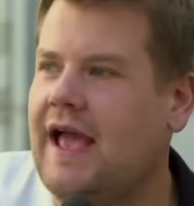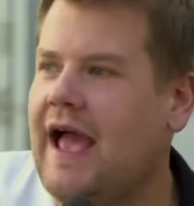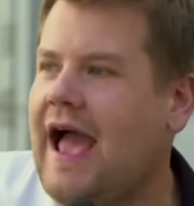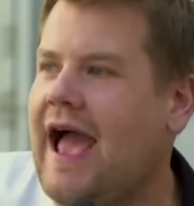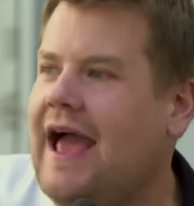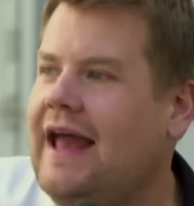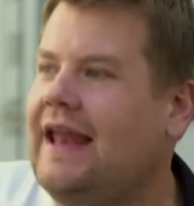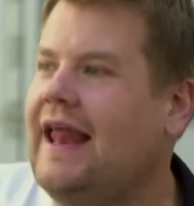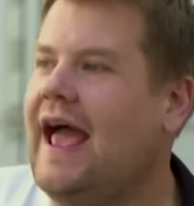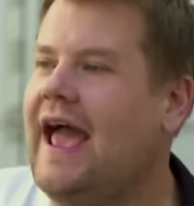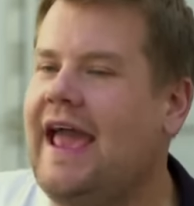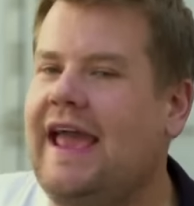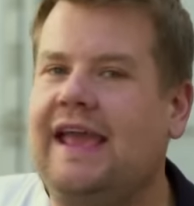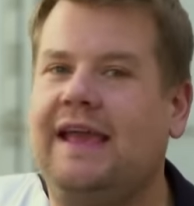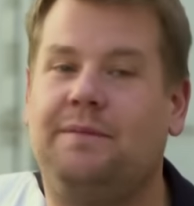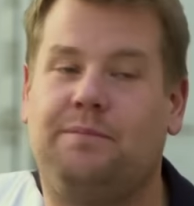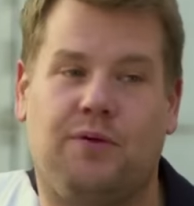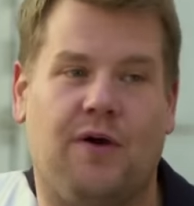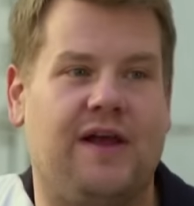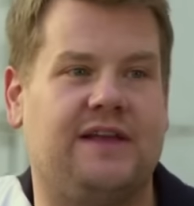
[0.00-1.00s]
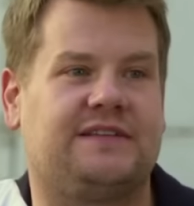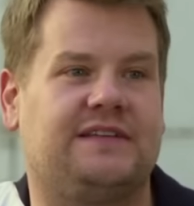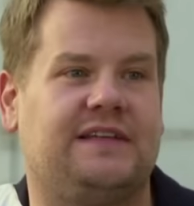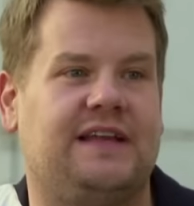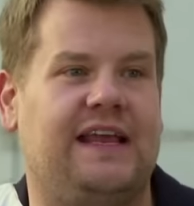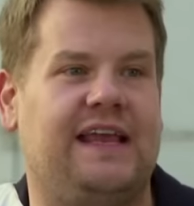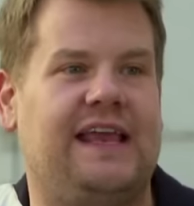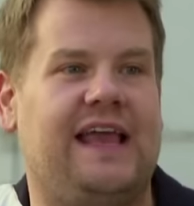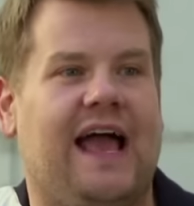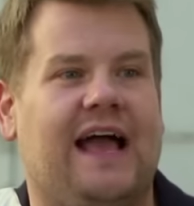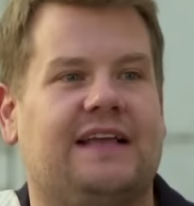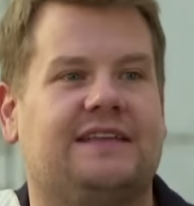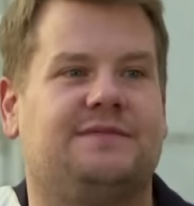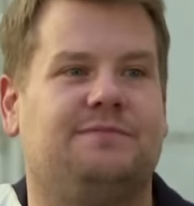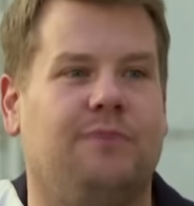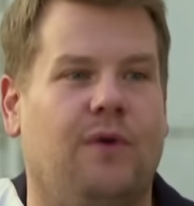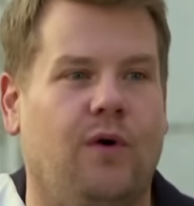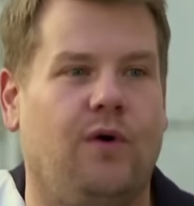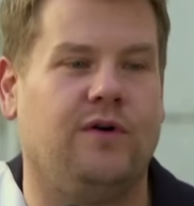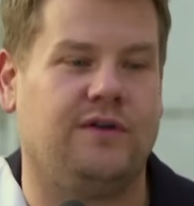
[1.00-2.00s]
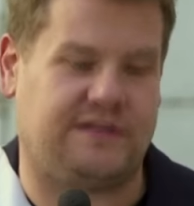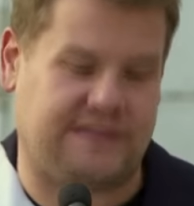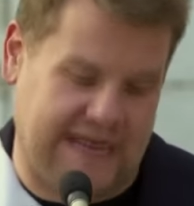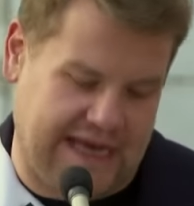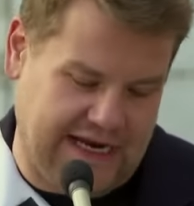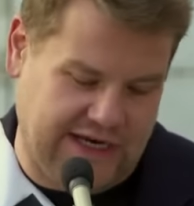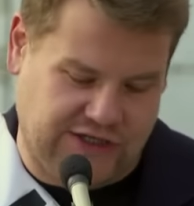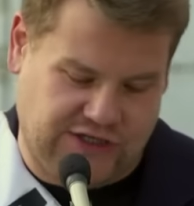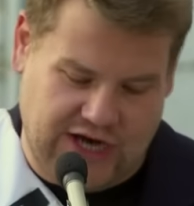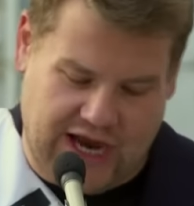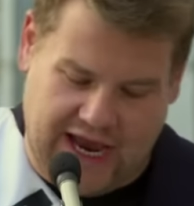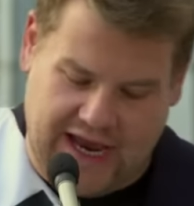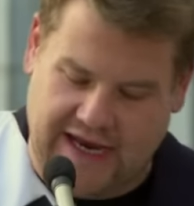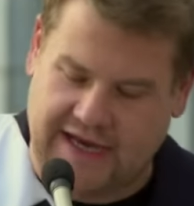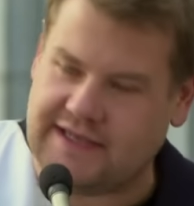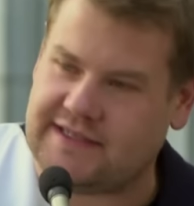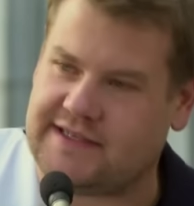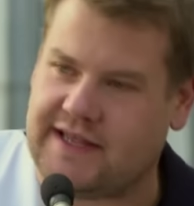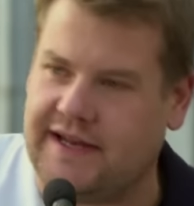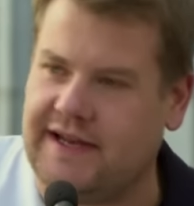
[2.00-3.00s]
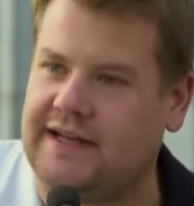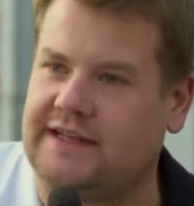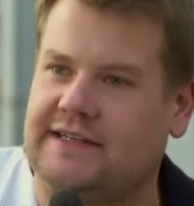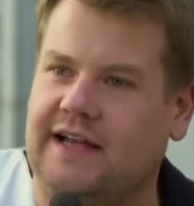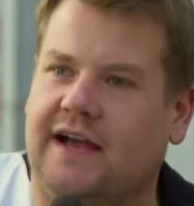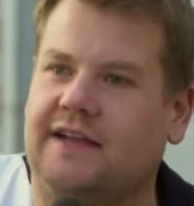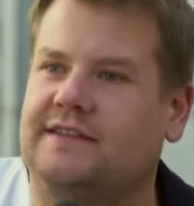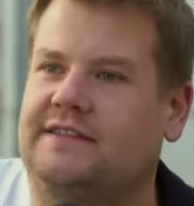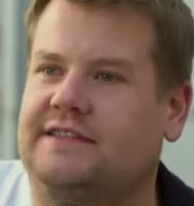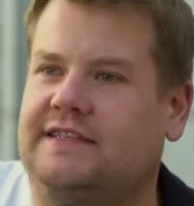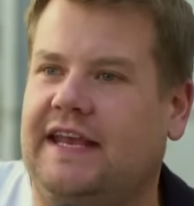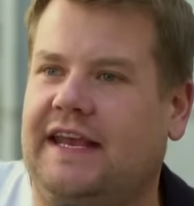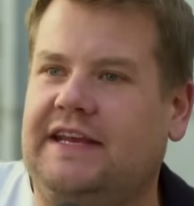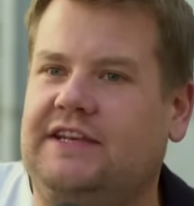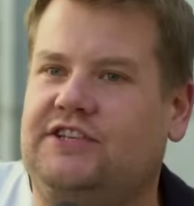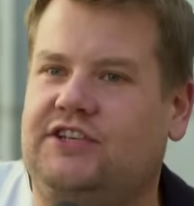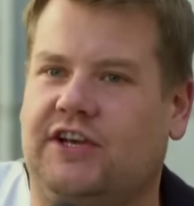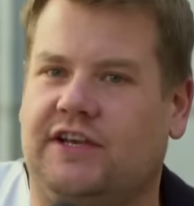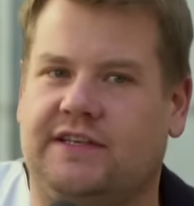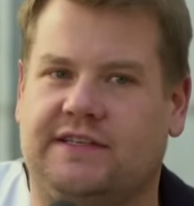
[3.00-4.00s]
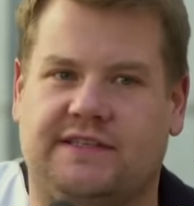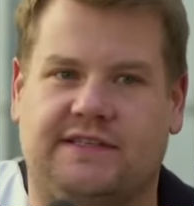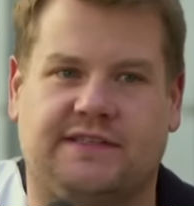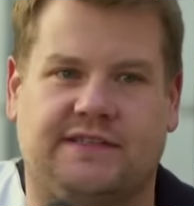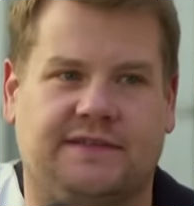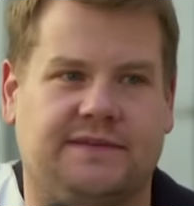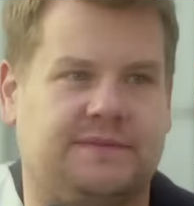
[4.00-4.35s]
LA presently has more DJs than it does teachers.